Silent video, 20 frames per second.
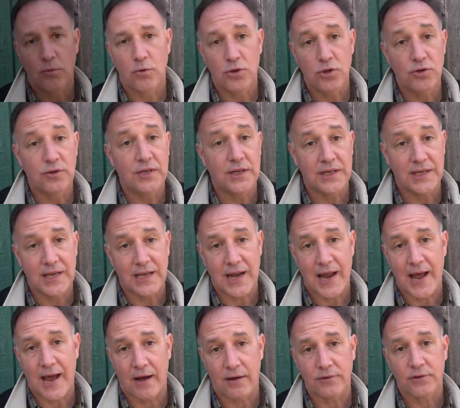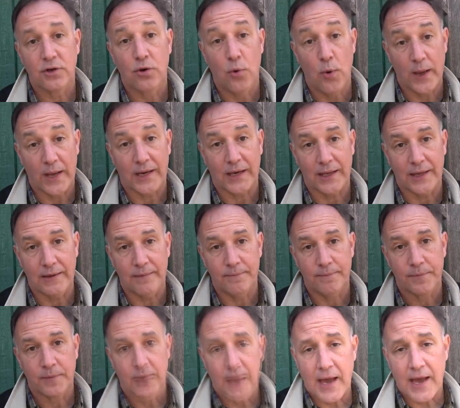where you can get out quickly.
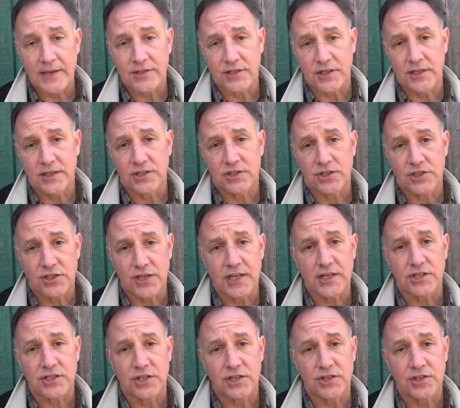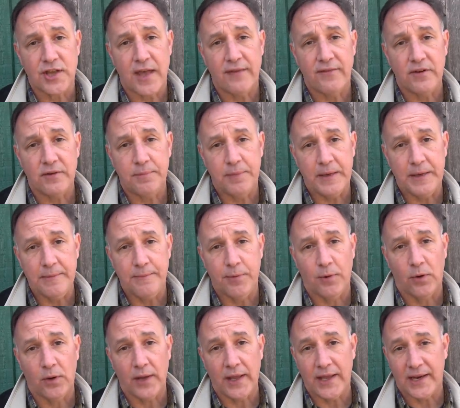Guys, it's 6 to 7
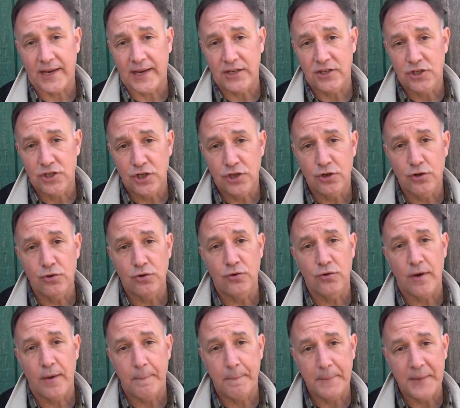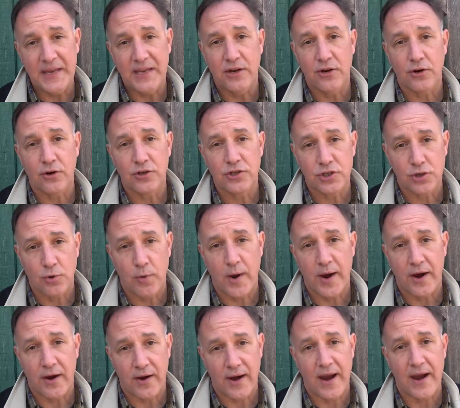people in a 2-meter
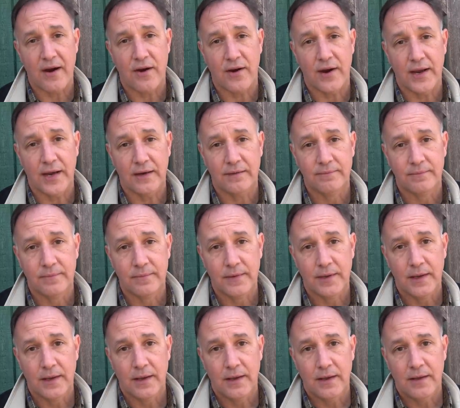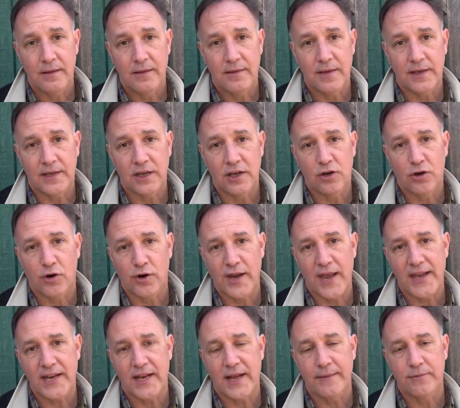square area that can
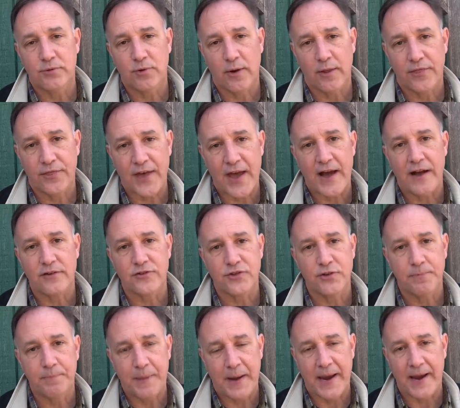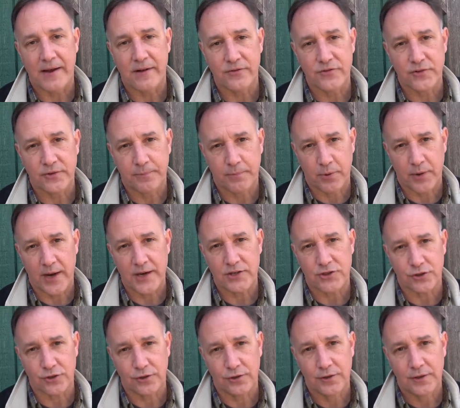create up to 1,000 pounds of
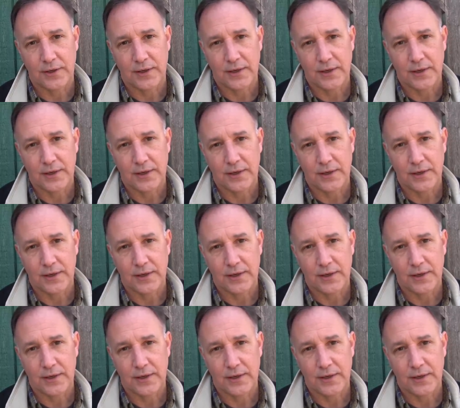pressure.